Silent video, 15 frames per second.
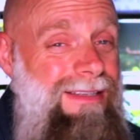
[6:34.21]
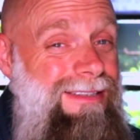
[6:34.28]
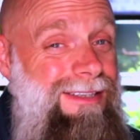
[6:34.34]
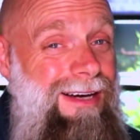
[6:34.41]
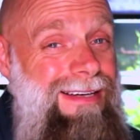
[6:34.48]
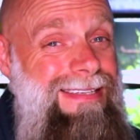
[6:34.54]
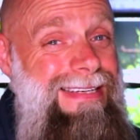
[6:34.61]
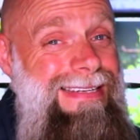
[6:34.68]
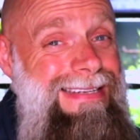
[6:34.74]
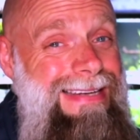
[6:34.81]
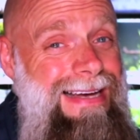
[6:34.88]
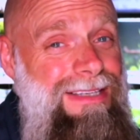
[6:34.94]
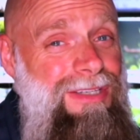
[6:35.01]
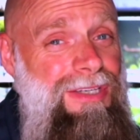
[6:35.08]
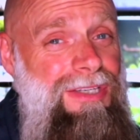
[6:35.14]
doesn't
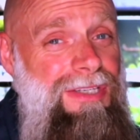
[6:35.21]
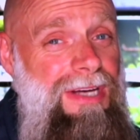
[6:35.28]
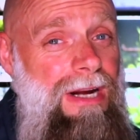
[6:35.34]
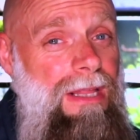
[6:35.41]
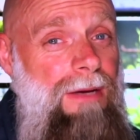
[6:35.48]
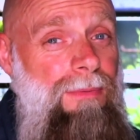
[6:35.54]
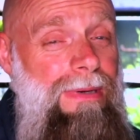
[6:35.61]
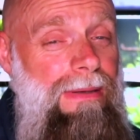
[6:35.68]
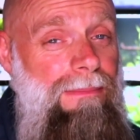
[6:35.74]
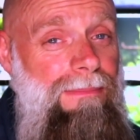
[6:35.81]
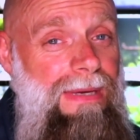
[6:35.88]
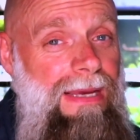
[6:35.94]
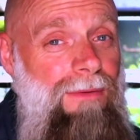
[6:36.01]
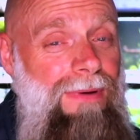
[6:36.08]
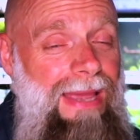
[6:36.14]
necessarily
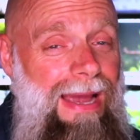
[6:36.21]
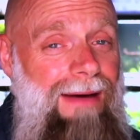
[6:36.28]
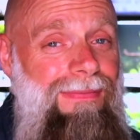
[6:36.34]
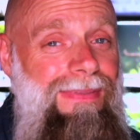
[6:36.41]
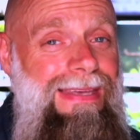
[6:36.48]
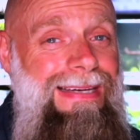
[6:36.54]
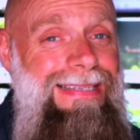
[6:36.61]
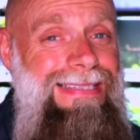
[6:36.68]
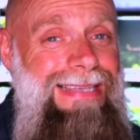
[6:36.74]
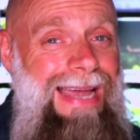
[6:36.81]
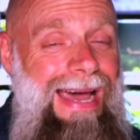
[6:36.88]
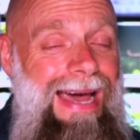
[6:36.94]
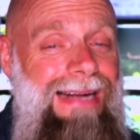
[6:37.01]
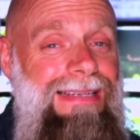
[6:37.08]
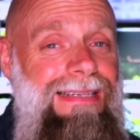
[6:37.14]
mean we have the
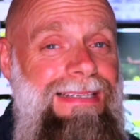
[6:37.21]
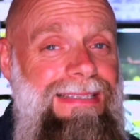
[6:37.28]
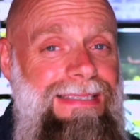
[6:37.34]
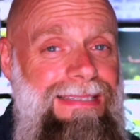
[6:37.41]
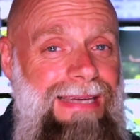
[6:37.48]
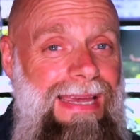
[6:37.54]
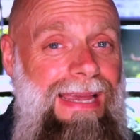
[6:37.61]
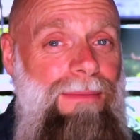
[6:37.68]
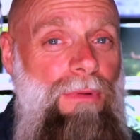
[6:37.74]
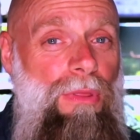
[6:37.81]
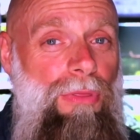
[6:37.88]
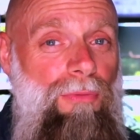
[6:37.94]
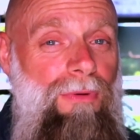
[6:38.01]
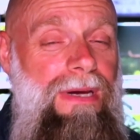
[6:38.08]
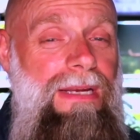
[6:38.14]
exact same
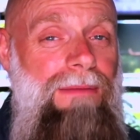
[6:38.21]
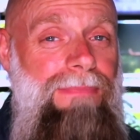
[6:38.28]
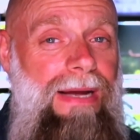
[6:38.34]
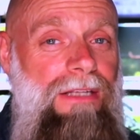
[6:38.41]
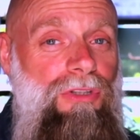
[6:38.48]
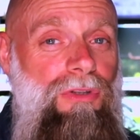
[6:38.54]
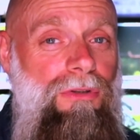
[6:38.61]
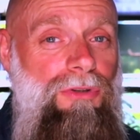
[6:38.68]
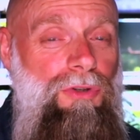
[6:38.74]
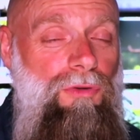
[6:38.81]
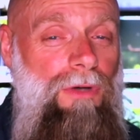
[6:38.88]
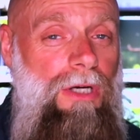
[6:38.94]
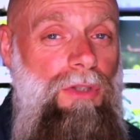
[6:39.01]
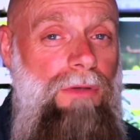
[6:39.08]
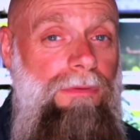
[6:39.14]
three-dimensional
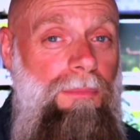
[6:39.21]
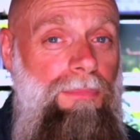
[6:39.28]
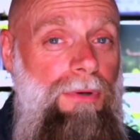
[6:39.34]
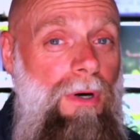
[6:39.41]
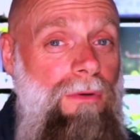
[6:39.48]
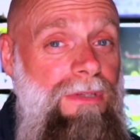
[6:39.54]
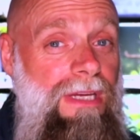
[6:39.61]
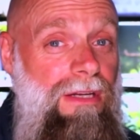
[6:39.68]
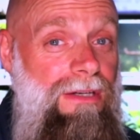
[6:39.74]
structure of a protein,